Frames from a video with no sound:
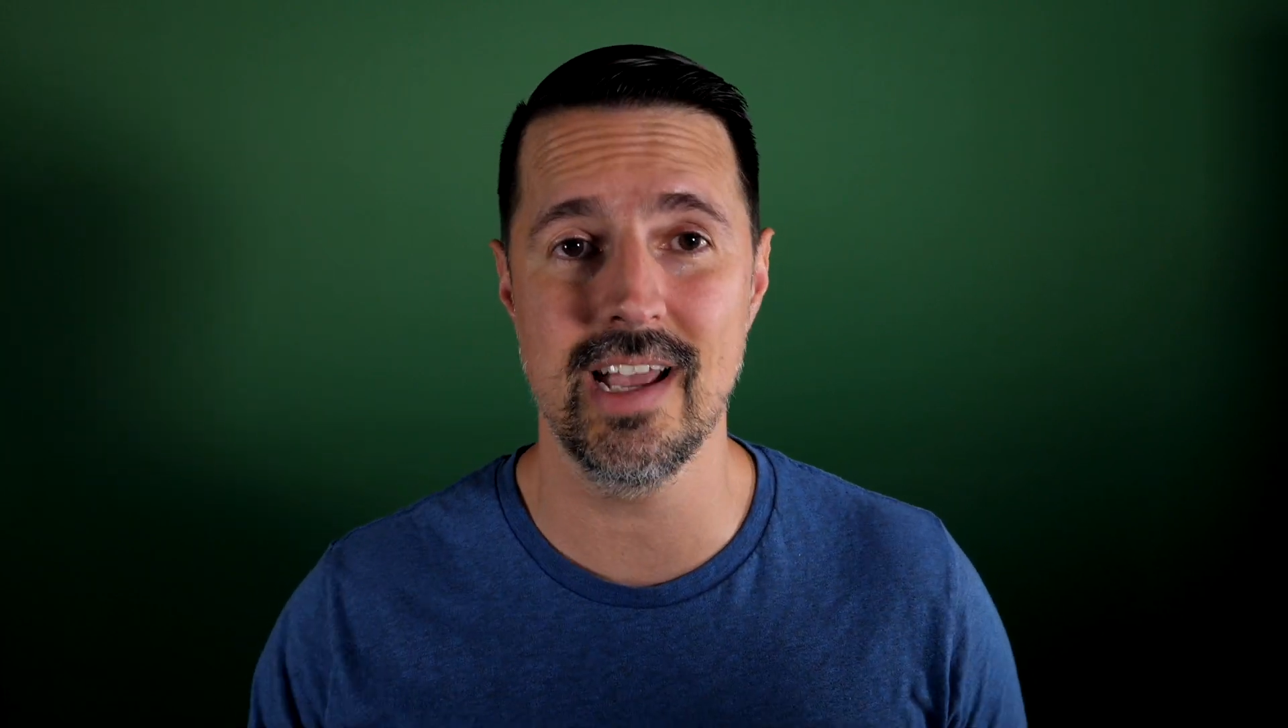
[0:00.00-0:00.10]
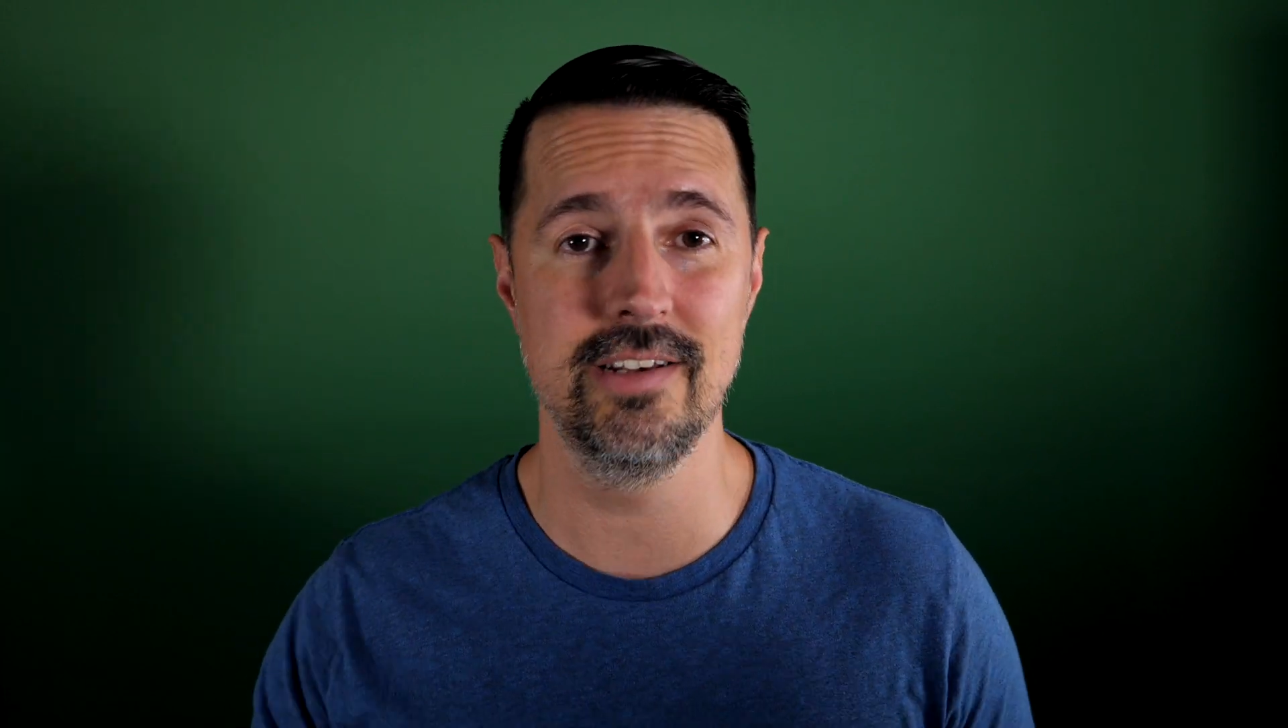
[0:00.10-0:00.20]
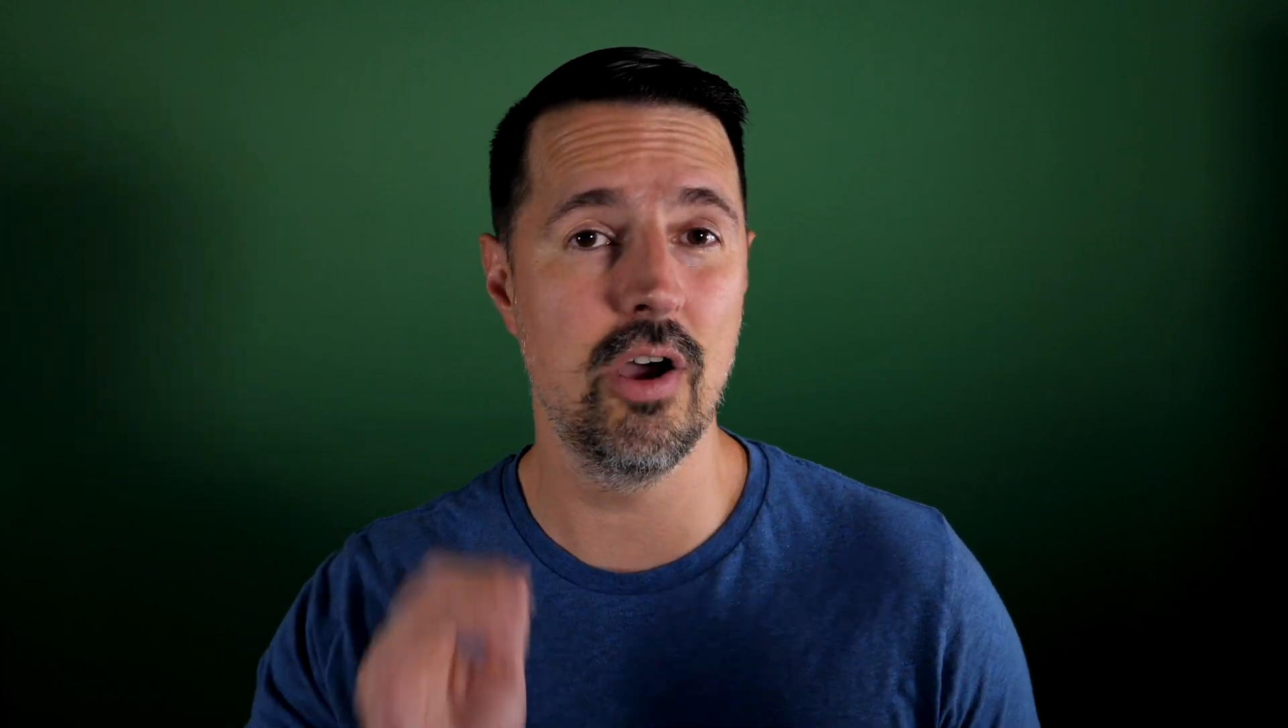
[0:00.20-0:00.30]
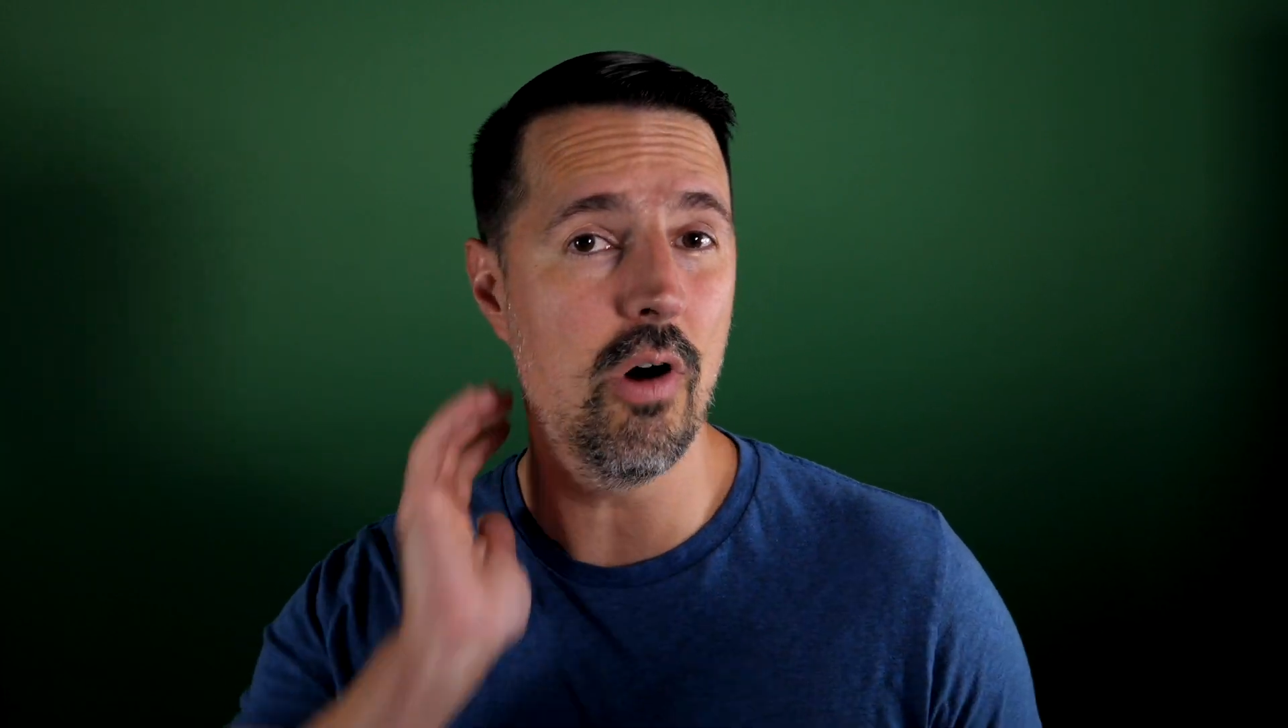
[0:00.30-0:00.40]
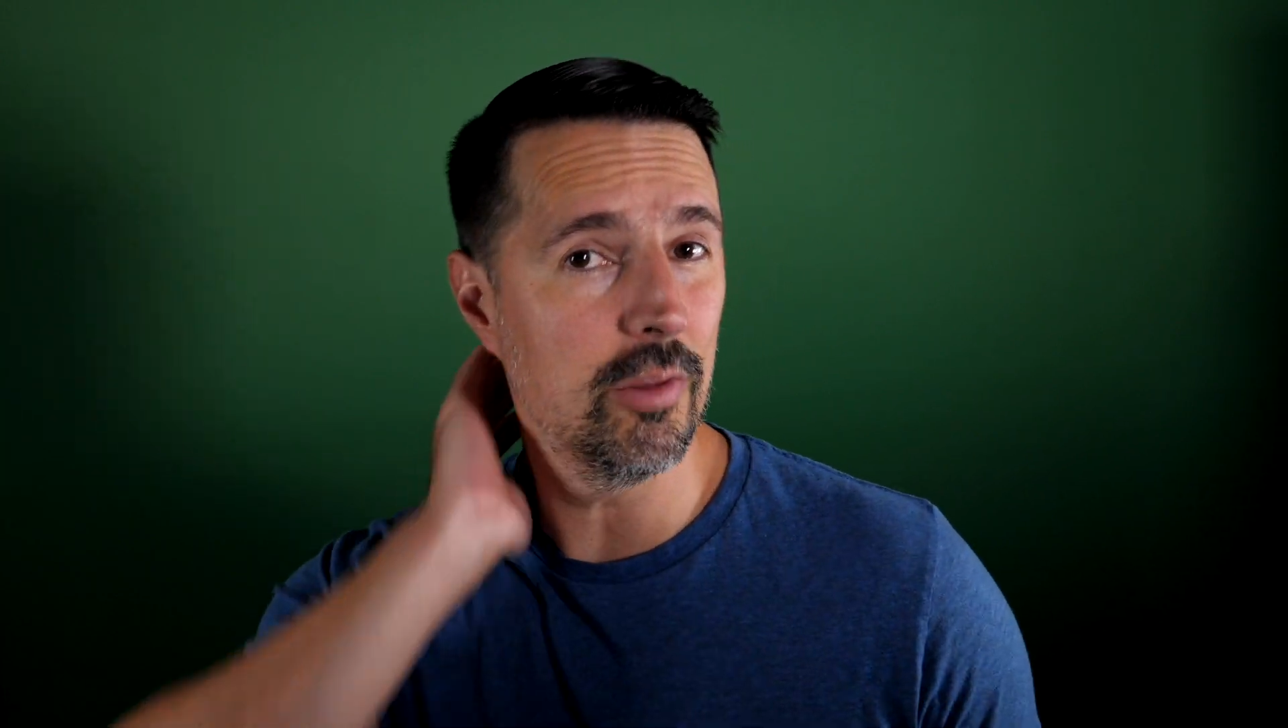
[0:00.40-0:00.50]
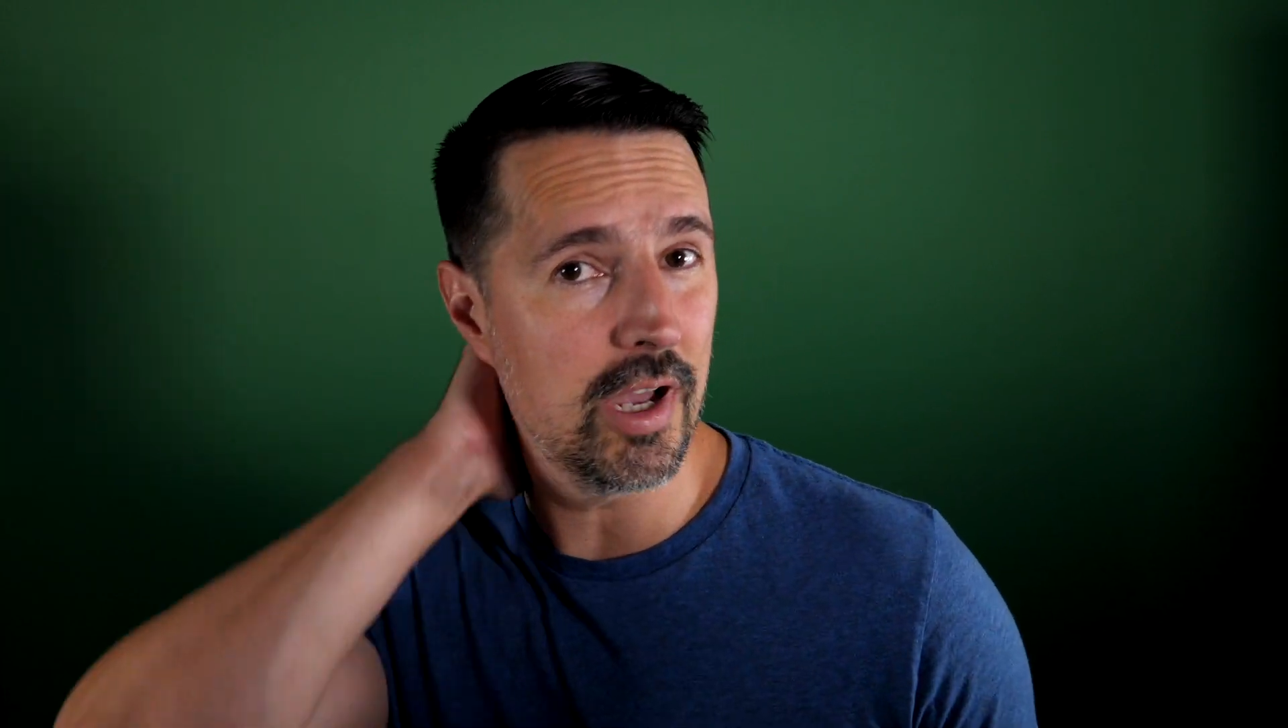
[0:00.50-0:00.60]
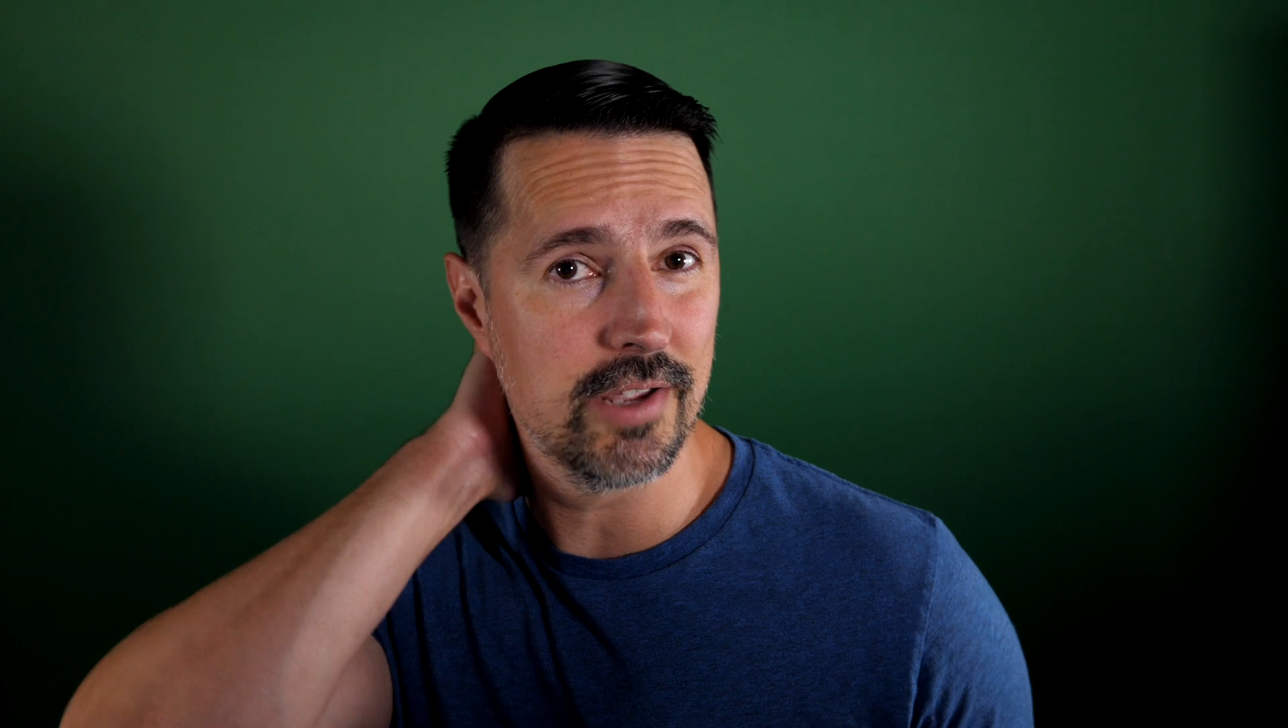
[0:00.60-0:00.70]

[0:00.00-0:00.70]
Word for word: I know all about